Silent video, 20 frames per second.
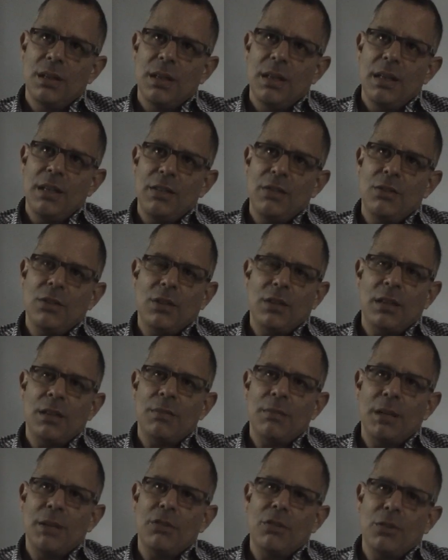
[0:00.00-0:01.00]
He's got that
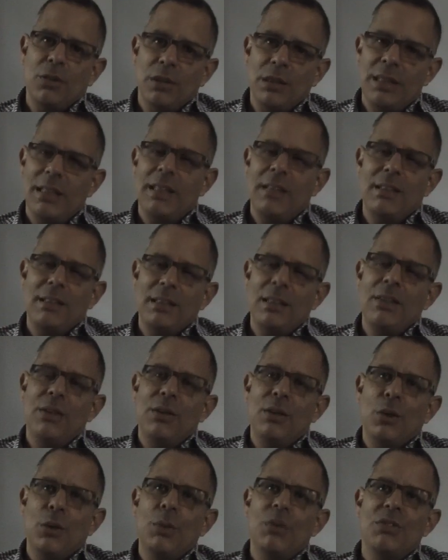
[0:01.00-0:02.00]
magical, he can,
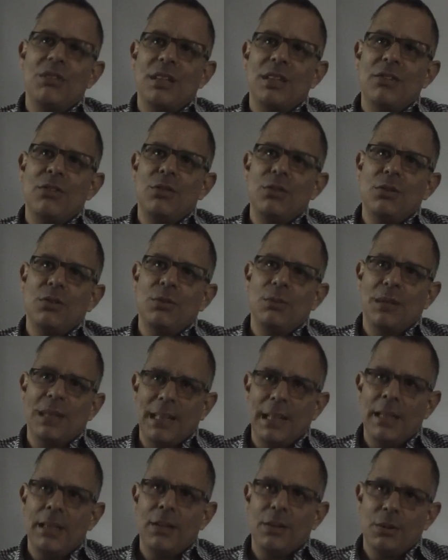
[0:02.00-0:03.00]
he always gets you some
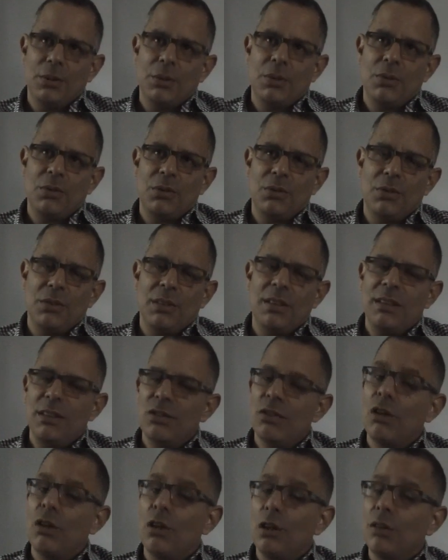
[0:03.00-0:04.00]
killing choruses, and
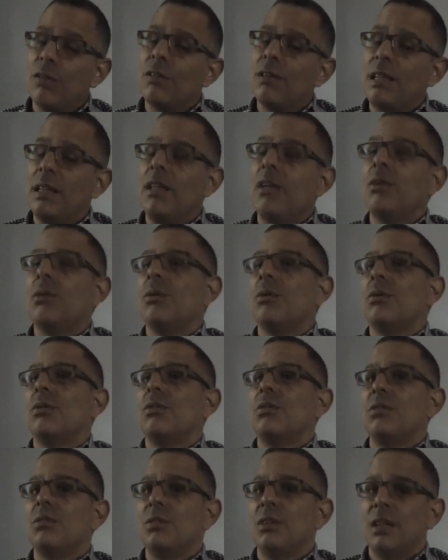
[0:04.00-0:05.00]
there's a lot of killing
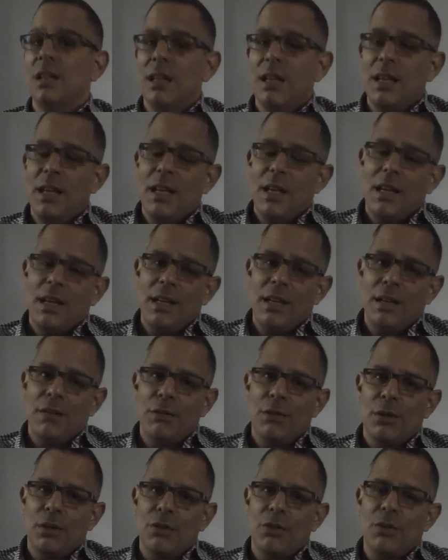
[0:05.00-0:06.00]
choruses in
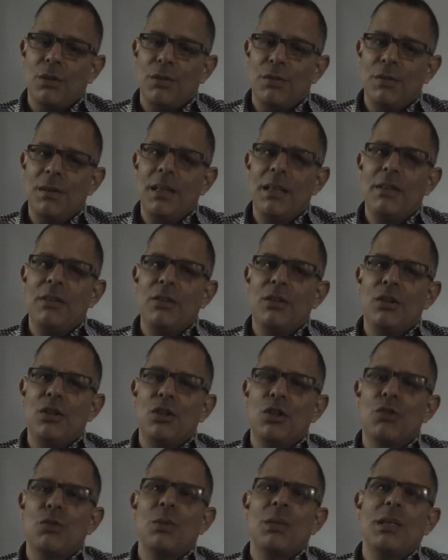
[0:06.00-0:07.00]
Africa. So I think in the
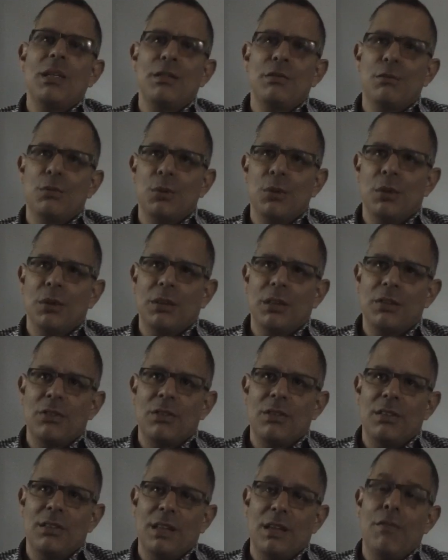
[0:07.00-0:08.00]
creative world,
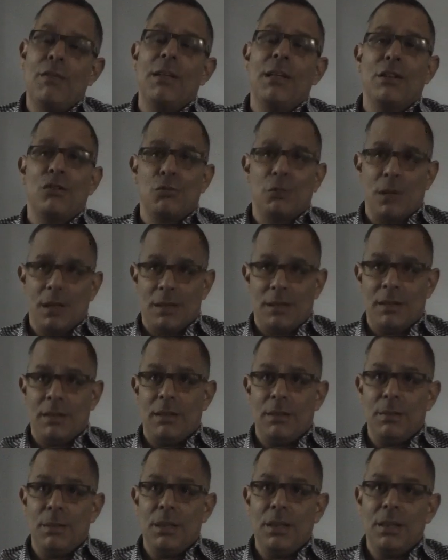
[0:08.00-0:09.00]
that's definitely
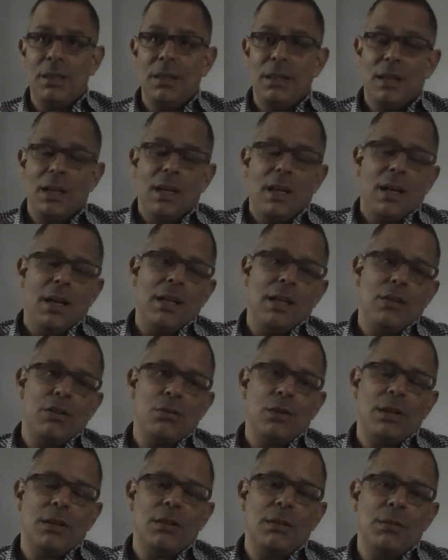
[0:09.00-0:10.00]
attracting me, and
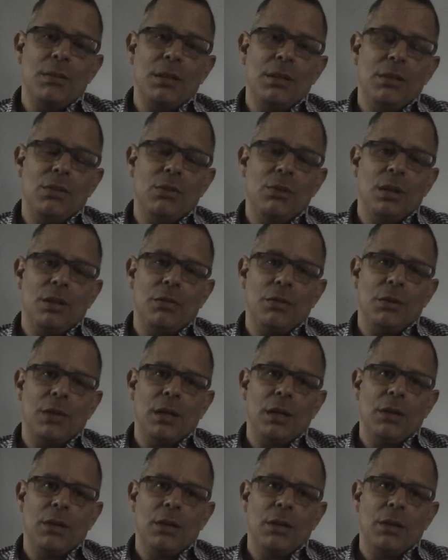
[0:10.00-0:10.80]
attracted me to Africa.